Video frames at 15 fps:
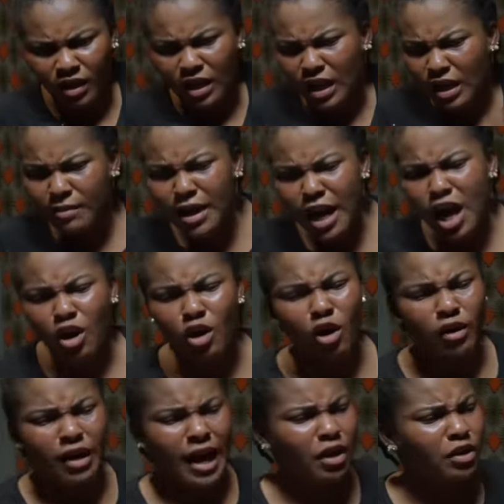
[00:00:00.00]
Leave me
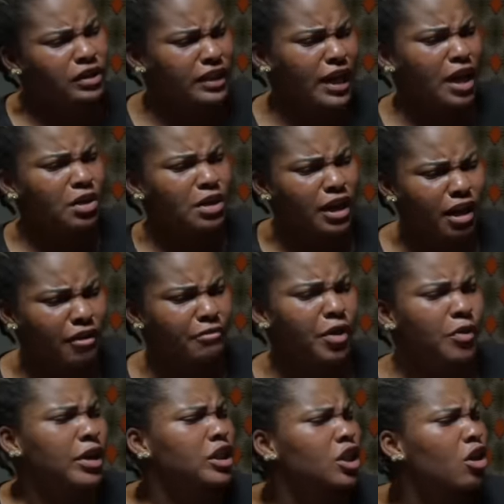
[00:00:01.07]
alone. I don't tell you, leave me.
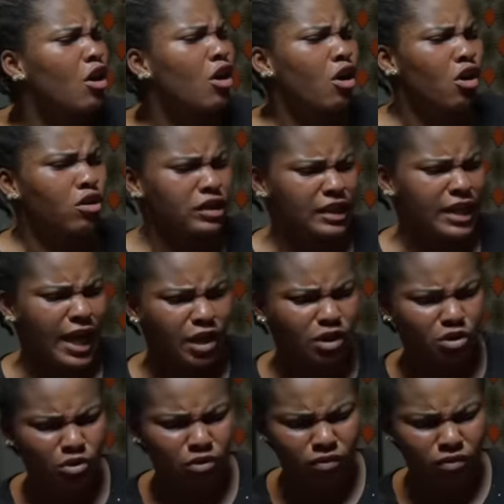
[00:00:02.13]
Where you gonna consign you?